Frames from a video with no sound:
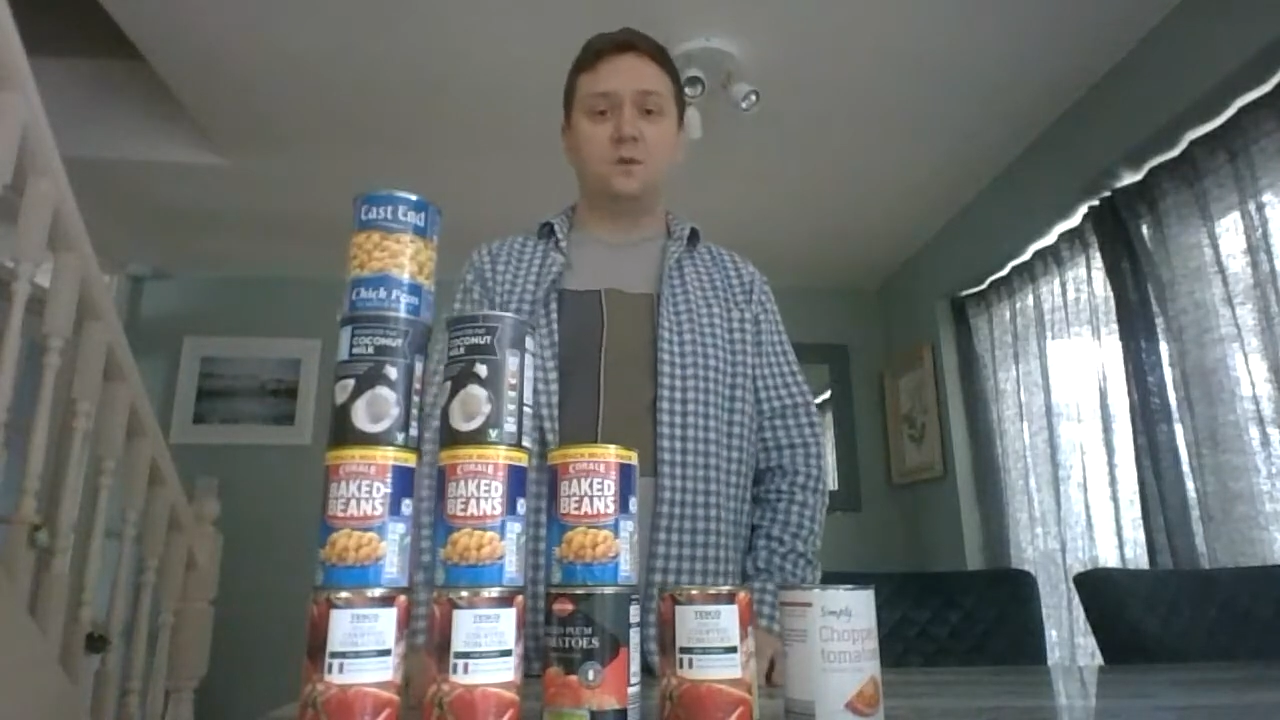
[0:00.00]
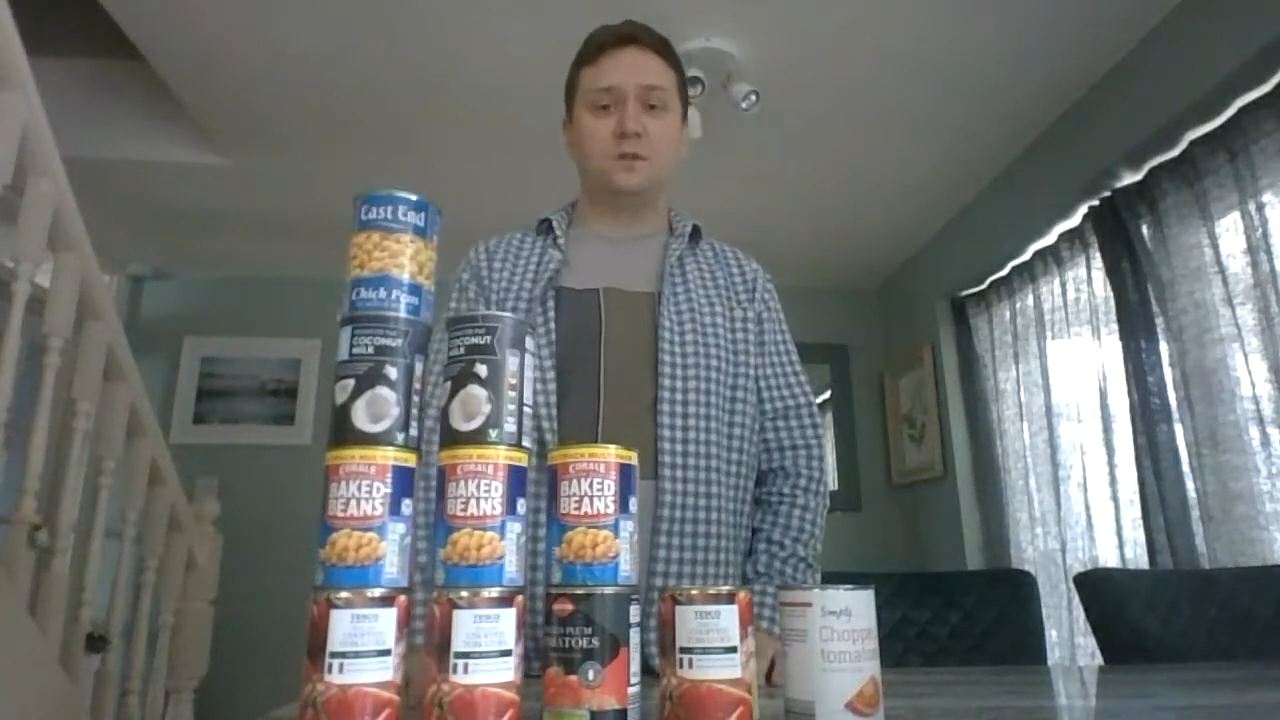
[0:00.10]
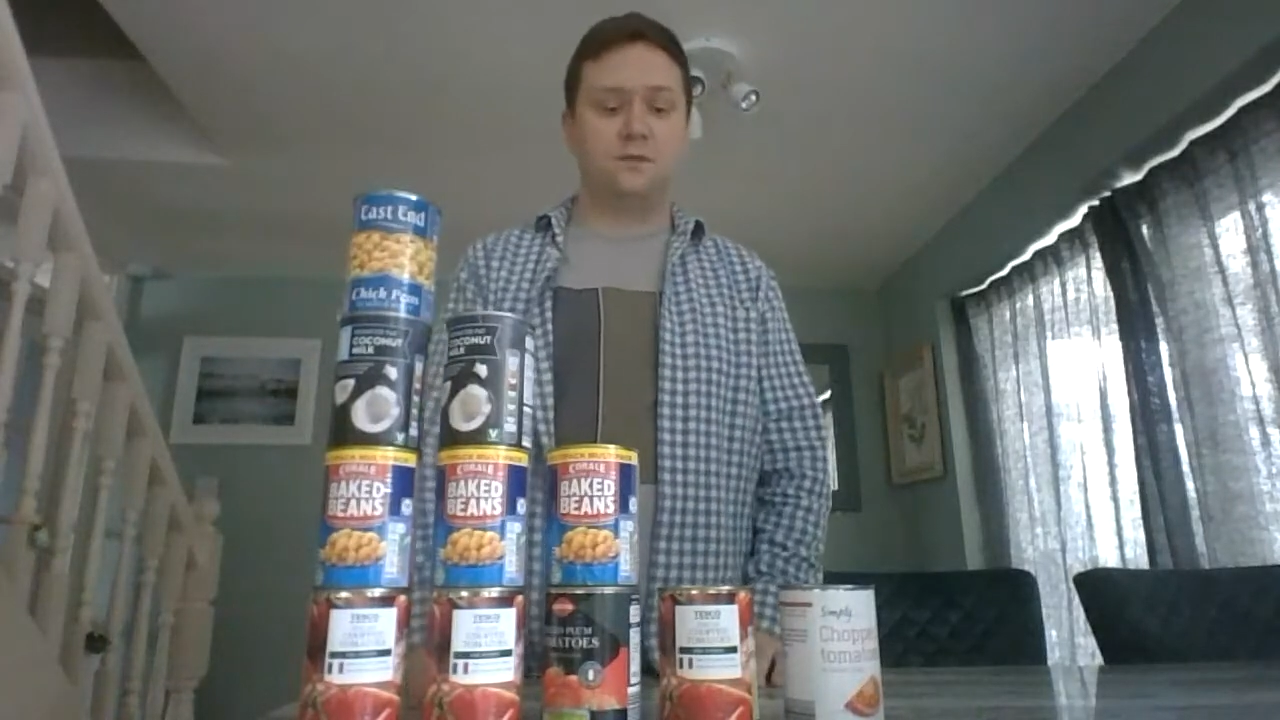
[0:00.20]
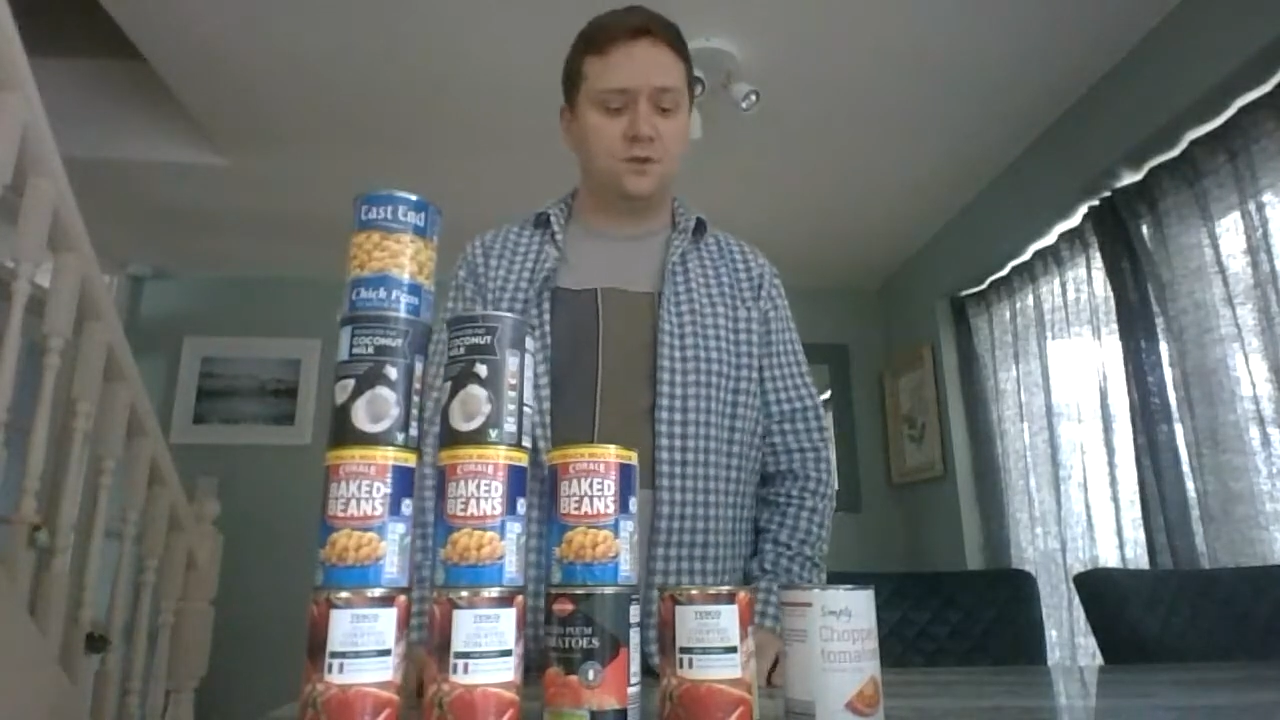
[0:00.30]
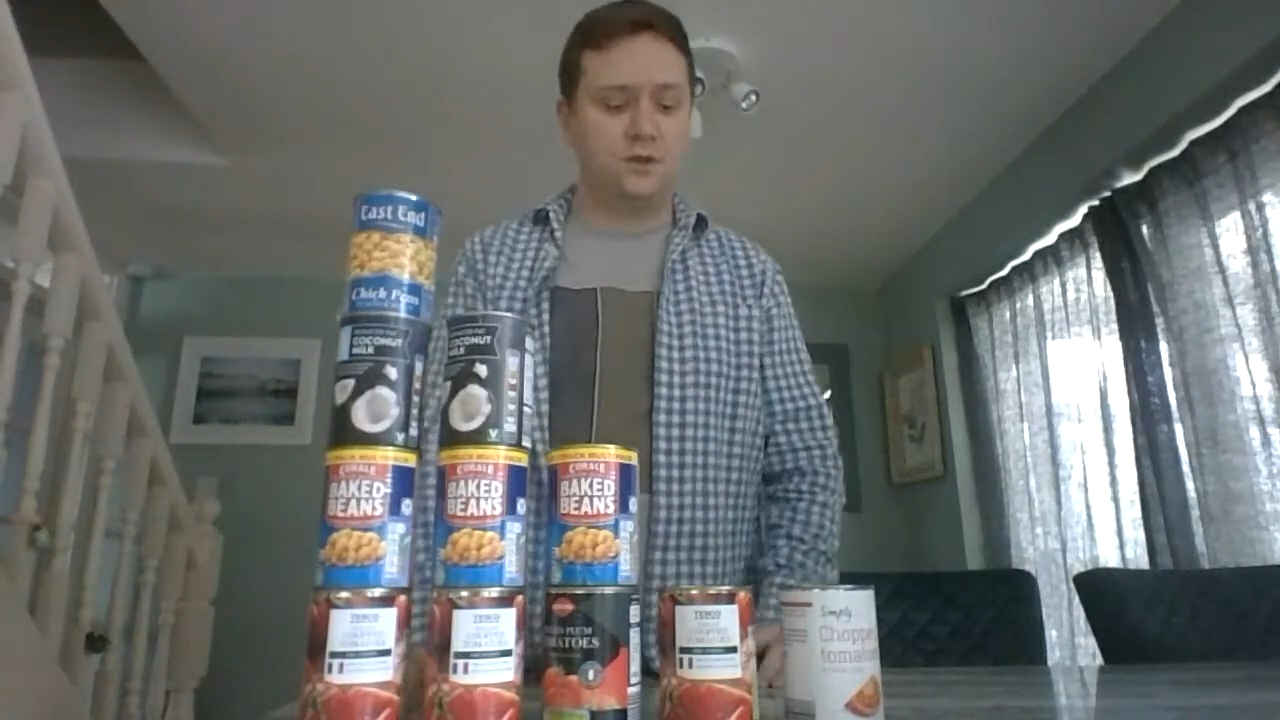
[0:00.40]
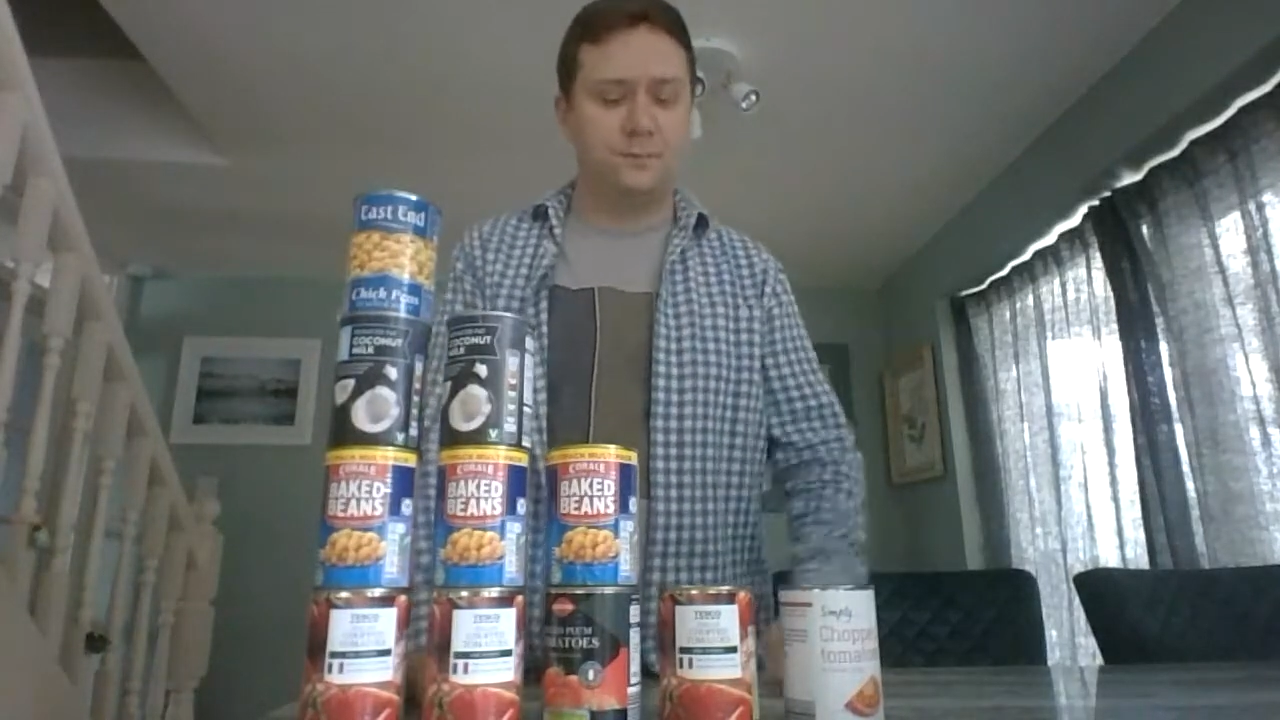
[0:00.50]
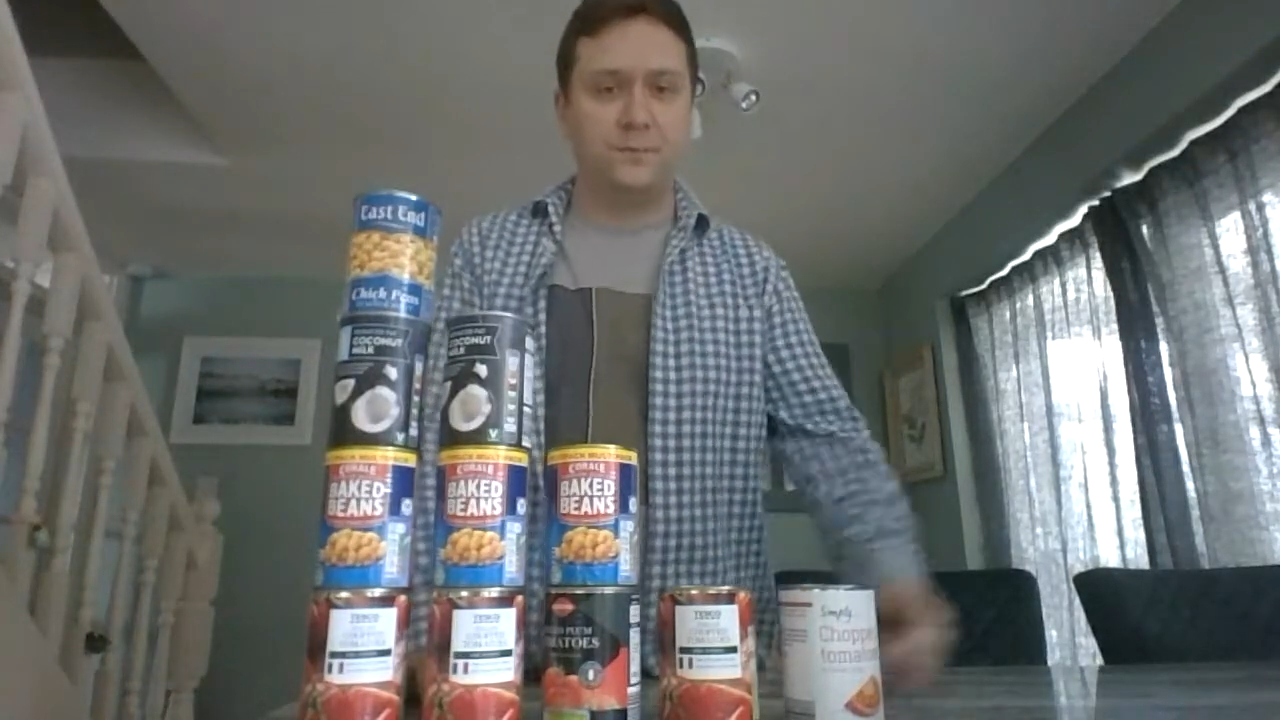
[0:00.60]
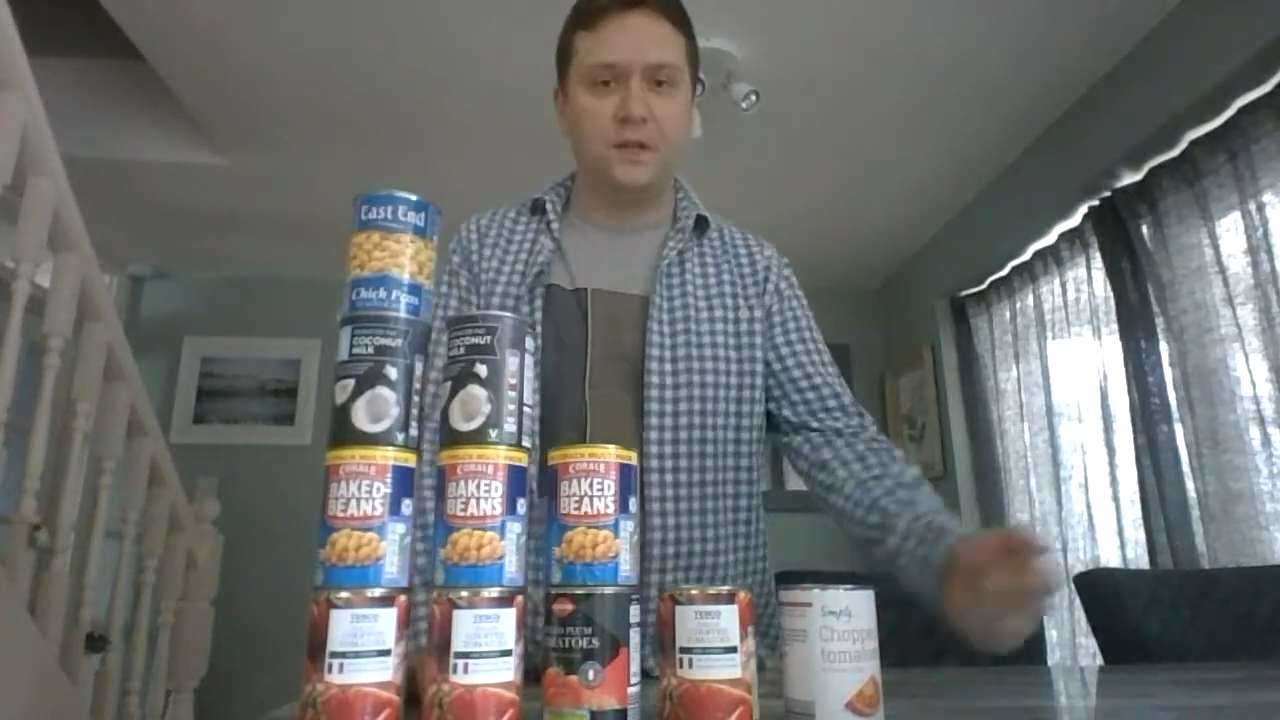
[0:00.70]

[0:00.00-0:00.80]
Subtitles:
what I've done